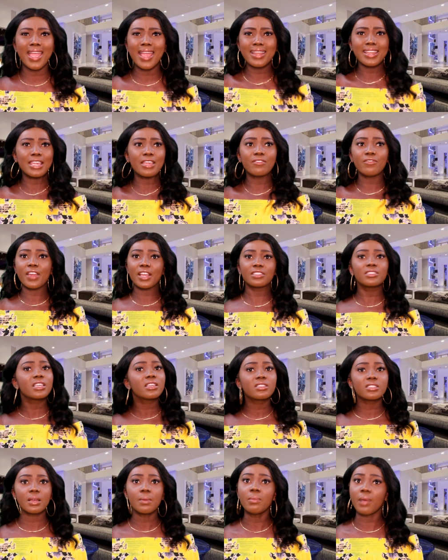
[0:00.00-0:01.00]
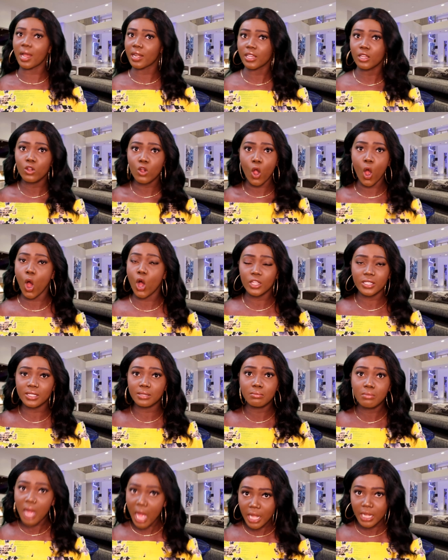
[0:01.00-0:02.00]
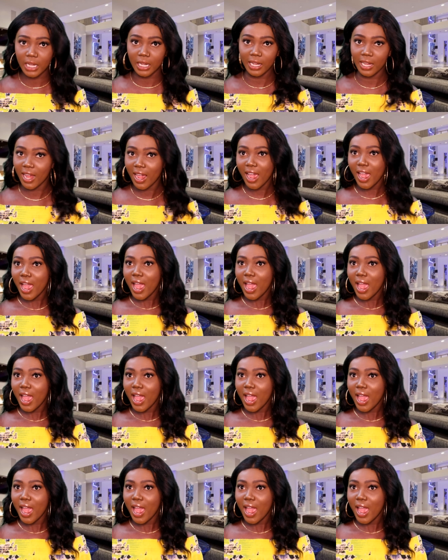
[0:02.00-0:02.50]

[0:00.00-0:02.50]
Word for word: and evicting somebody costs money.